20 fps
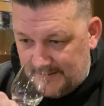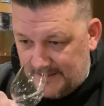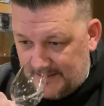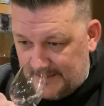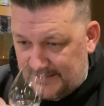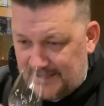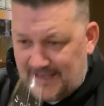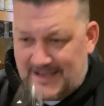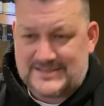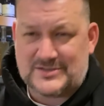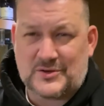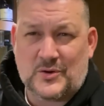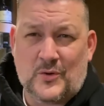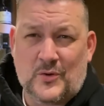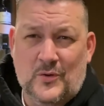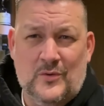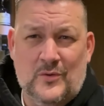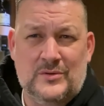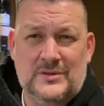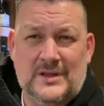Yeah, it's
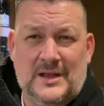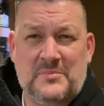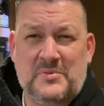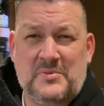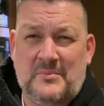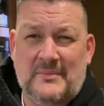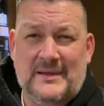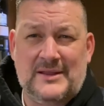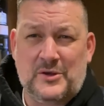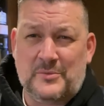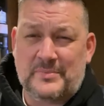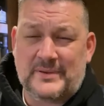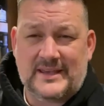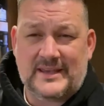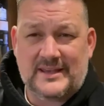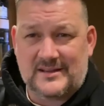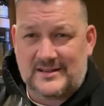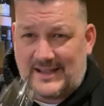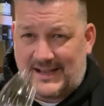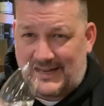all like pomelo
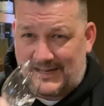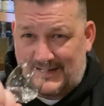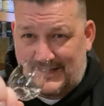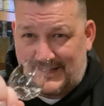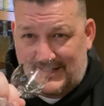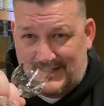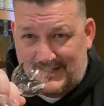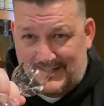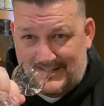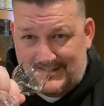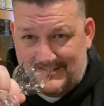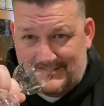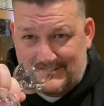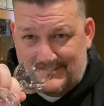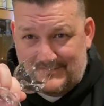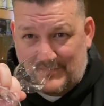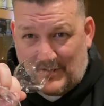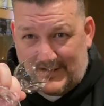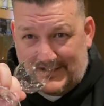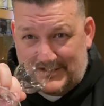peel and uh,
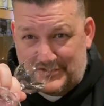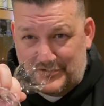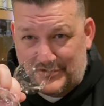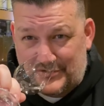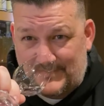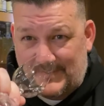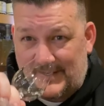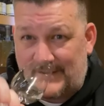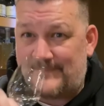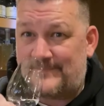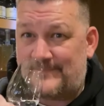piney juniper.